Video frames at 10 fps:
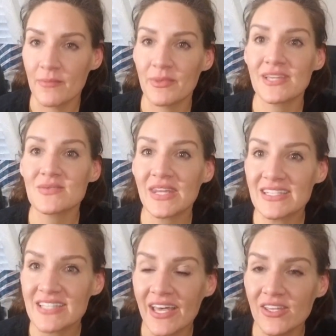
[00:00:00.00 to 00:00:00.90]
Because what I
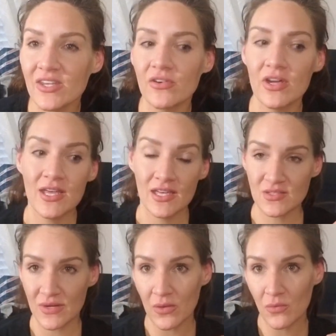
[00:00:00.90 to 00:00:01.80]
can tell you is
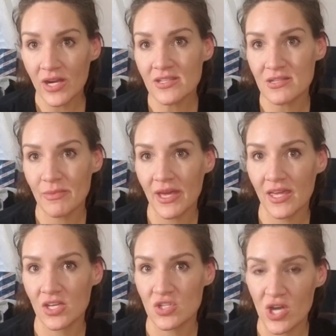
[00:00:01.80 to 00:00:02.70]
when I went on to my
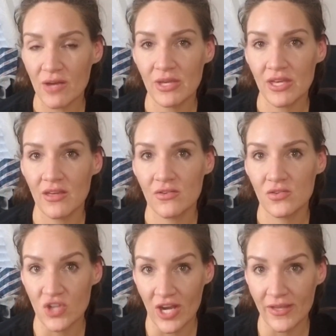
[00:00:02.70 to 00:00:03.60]
Kajabi
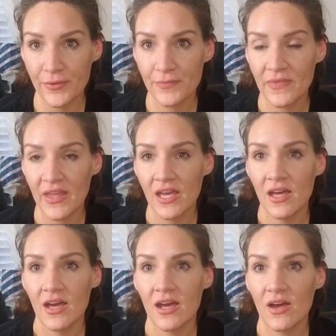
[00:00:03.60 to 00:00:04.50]
trial,
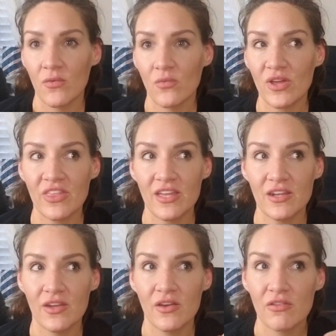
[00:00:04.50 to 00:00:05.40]

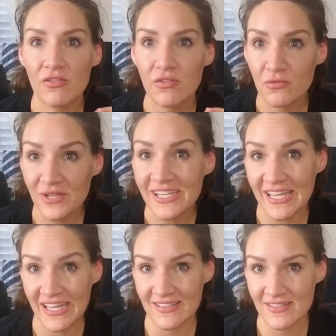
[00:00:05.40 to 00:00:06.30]
within 3
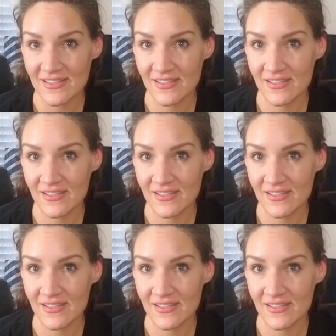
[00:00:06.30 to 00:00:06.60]
days,